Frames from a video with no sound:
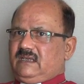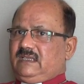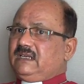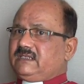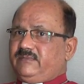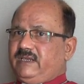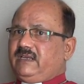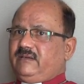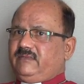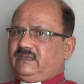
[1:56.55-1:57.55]
And that's a
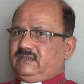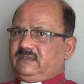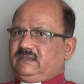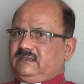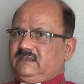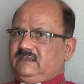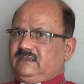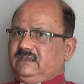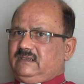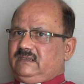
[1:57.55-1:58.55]
big number.
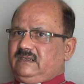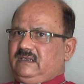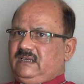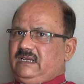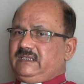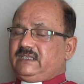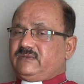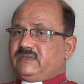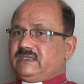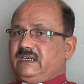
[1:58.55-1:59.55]
And
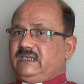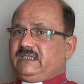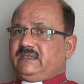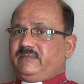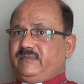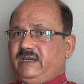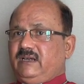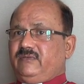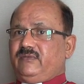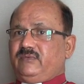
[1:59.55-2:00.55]
this was done in the
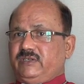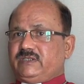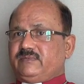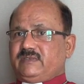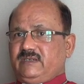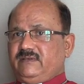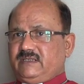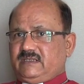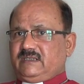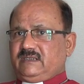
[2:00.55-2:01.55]
middle of a worship
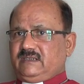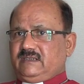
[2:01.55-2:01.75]
service.